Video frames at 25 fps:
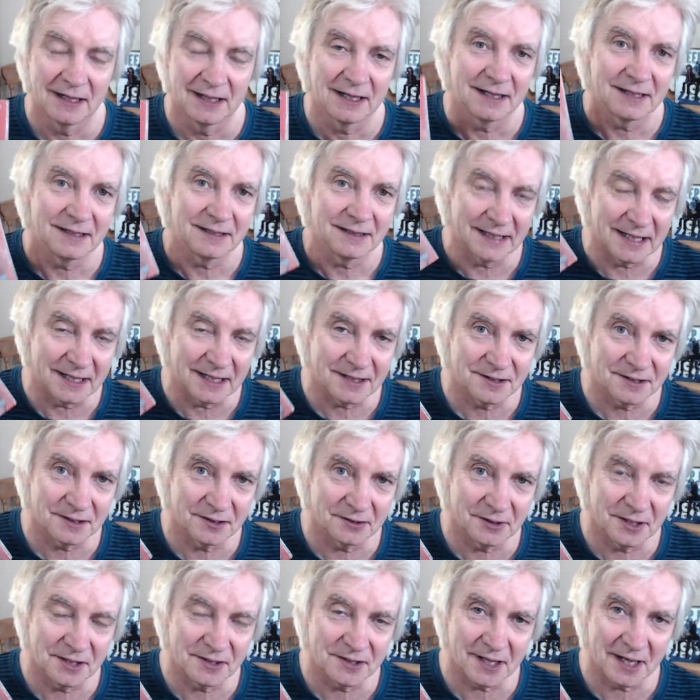Yes, there
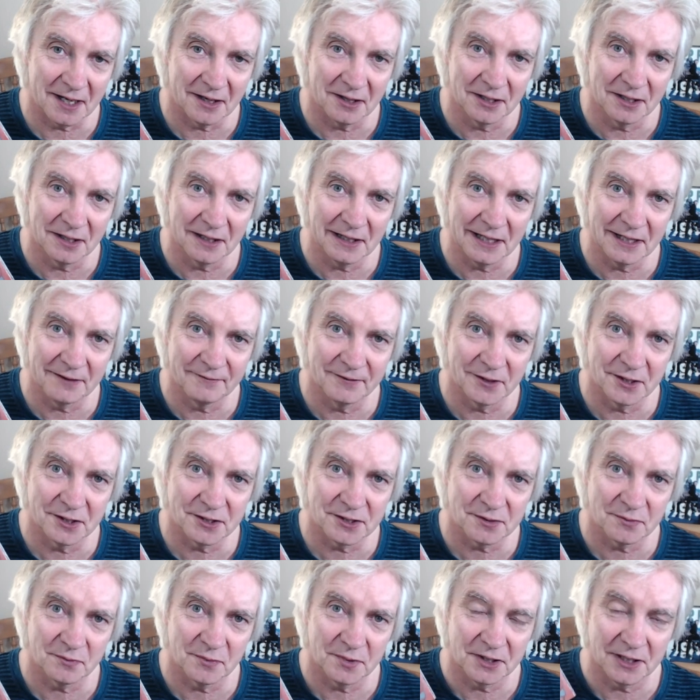is that earlier
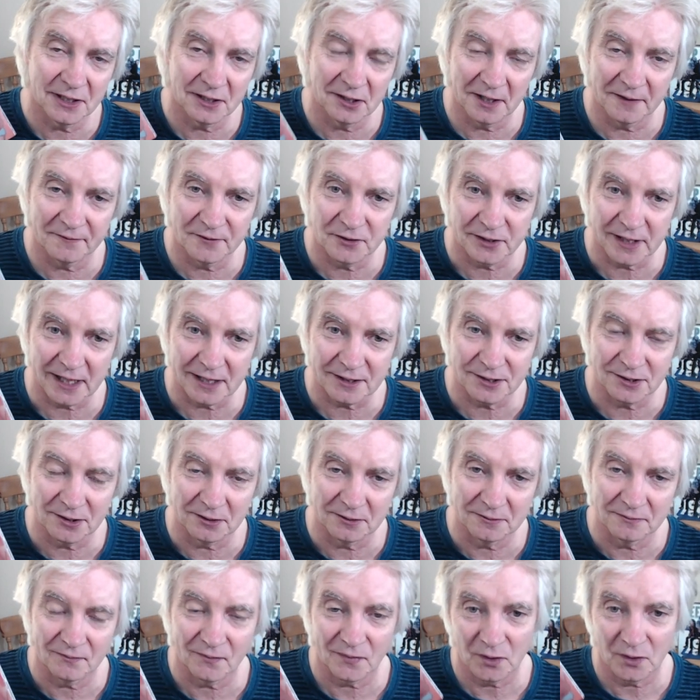version with the live tracks
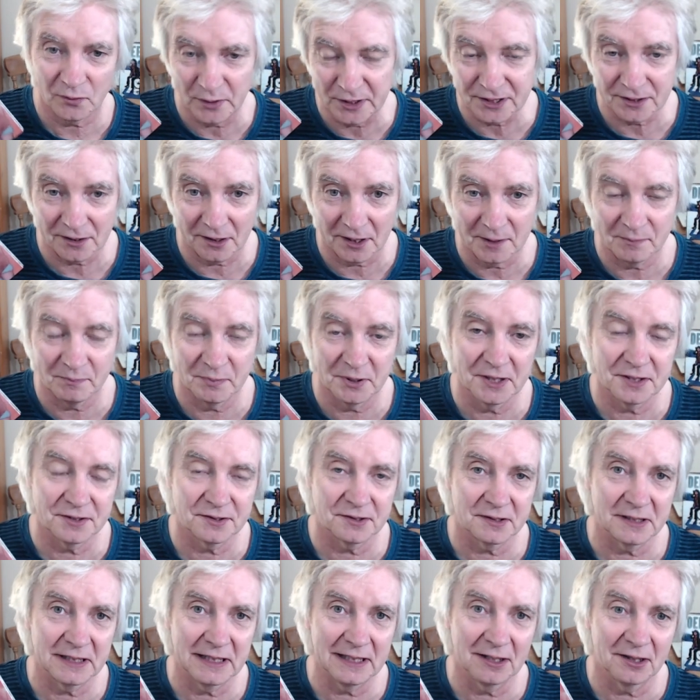on, which I
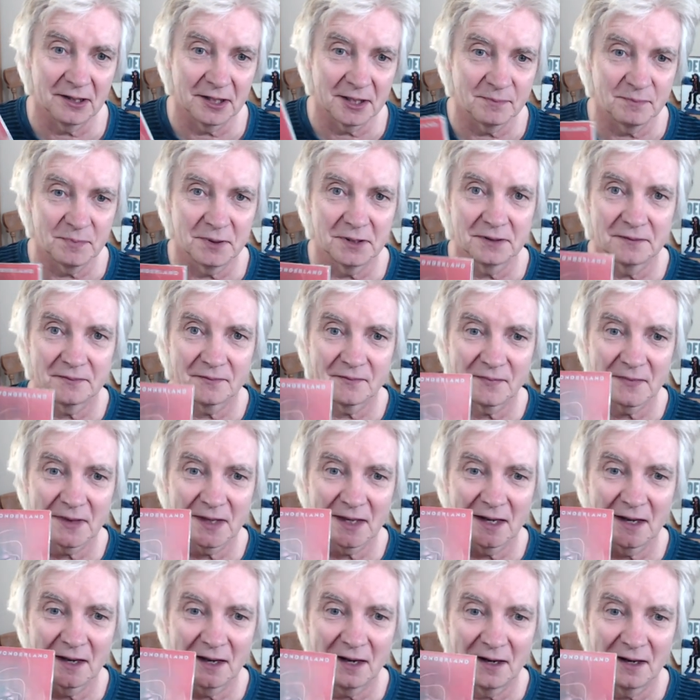personally like, but
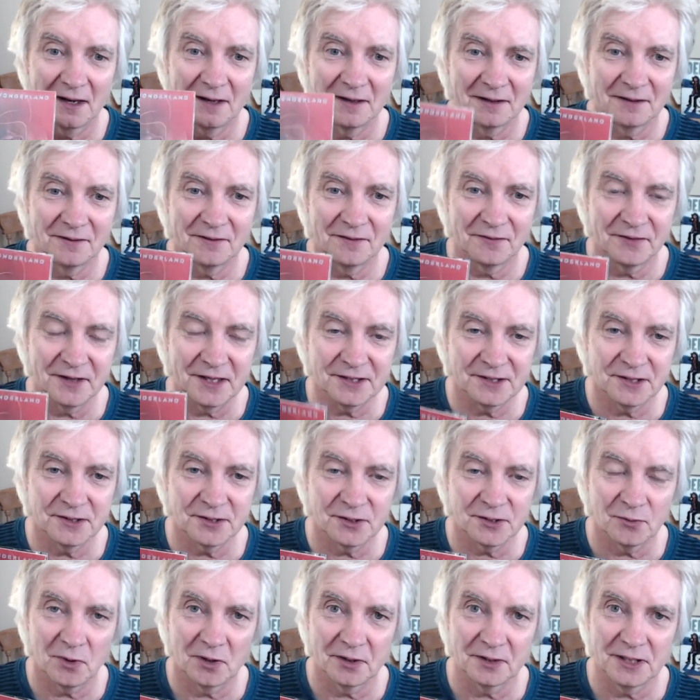this is
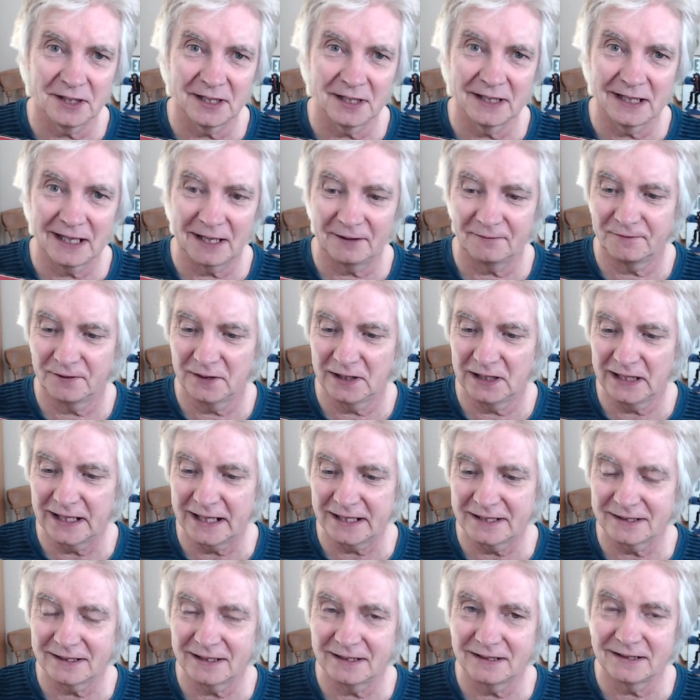the one you can get for
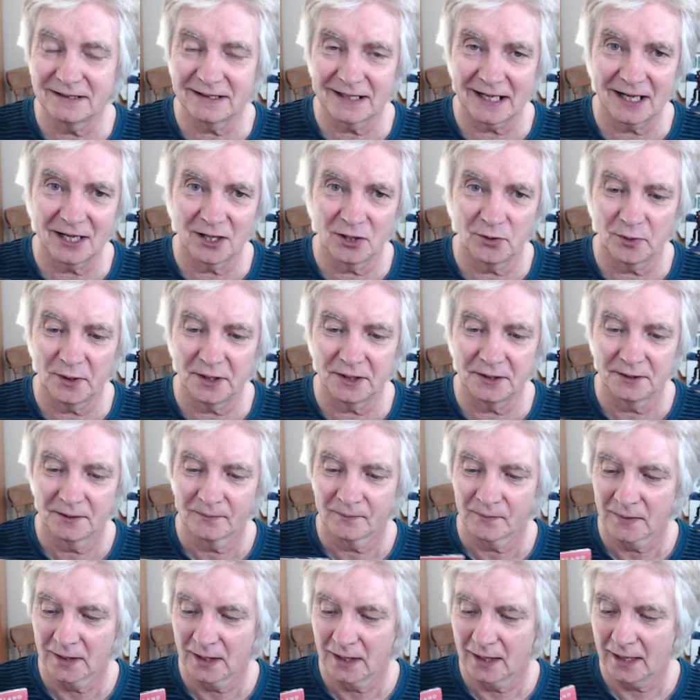less than £10,
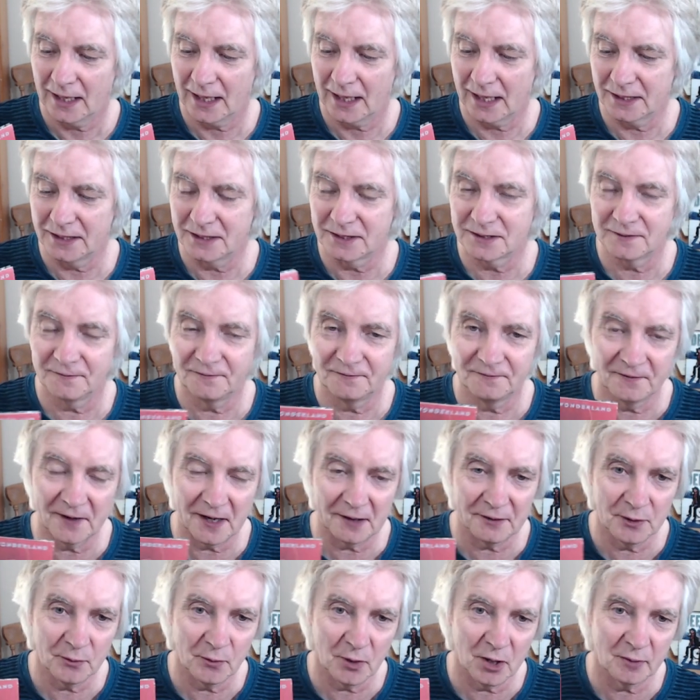and it's a
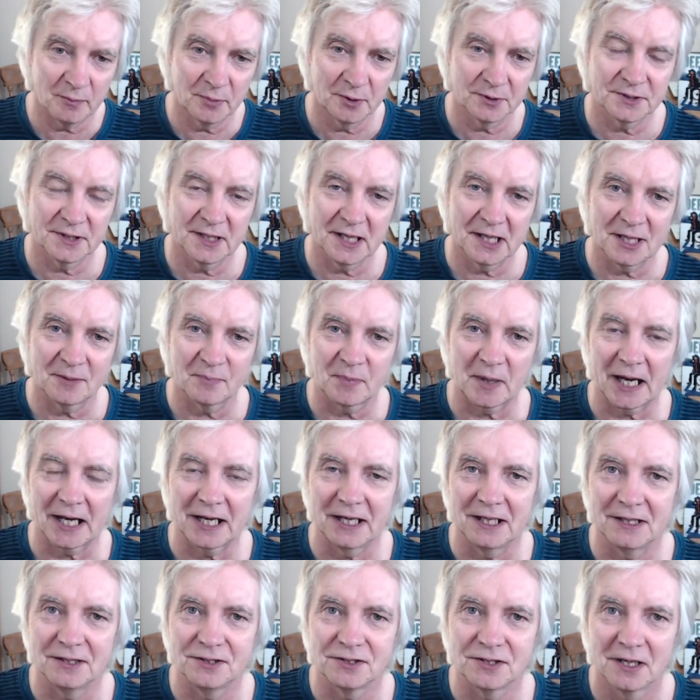very well put together
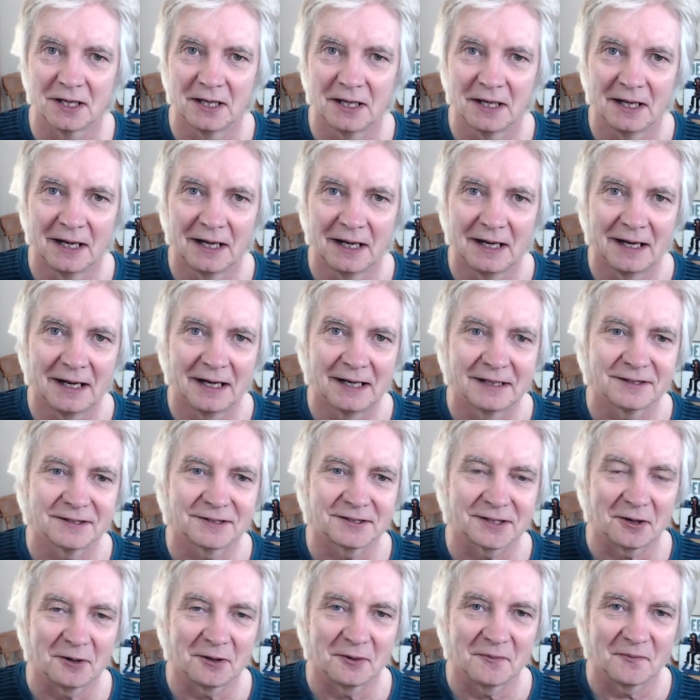package.
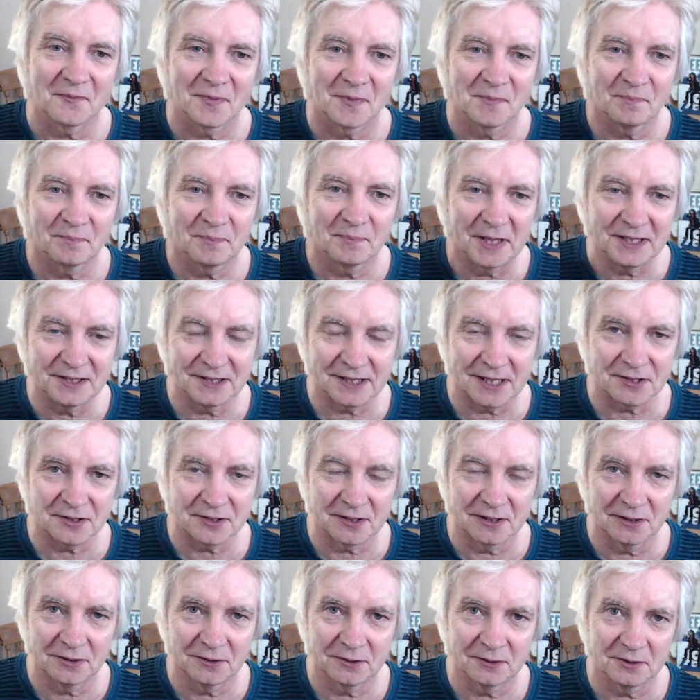So Paice
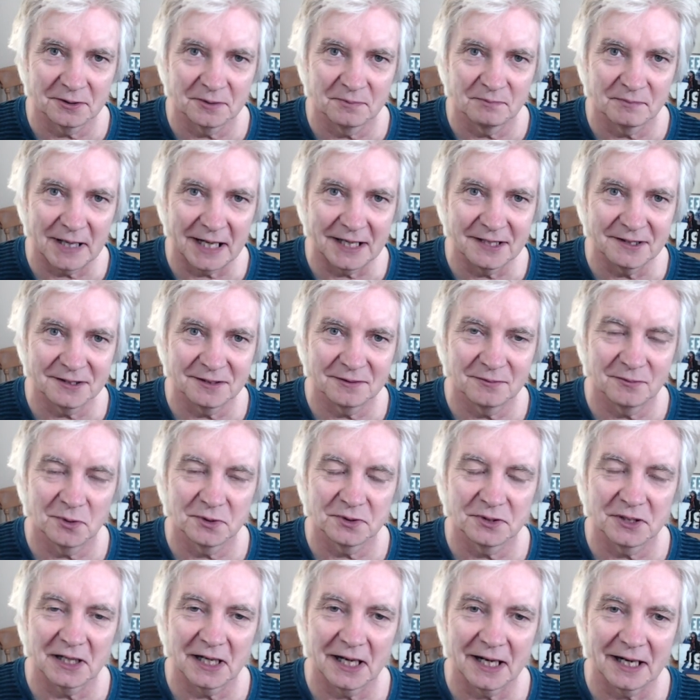Ashton Lord, Malice in
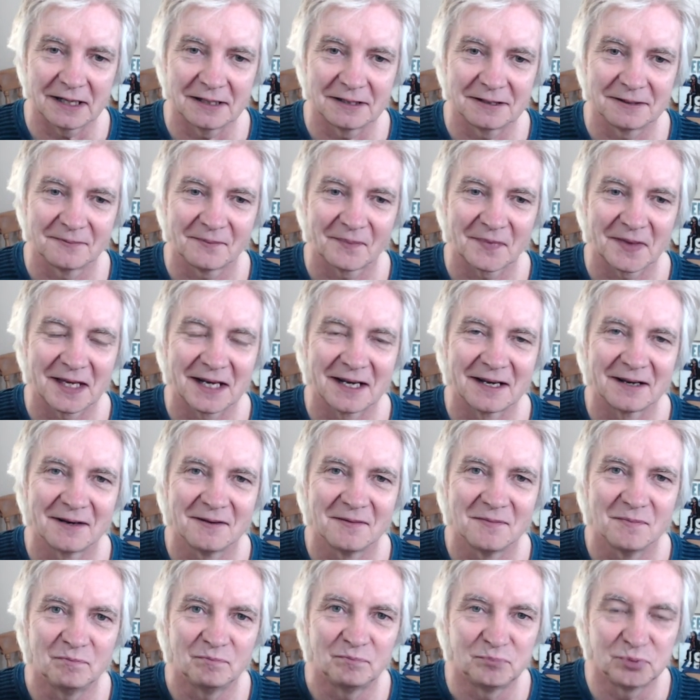Wonderland,
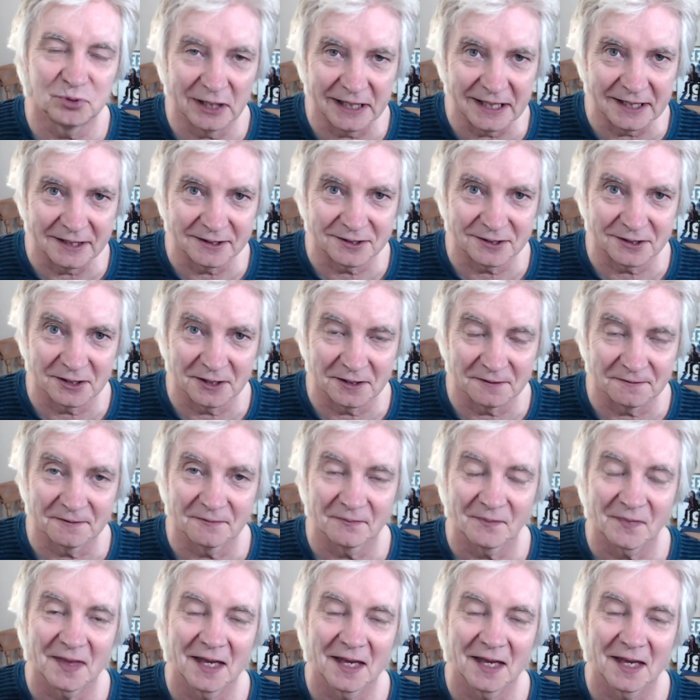brilliant stuff.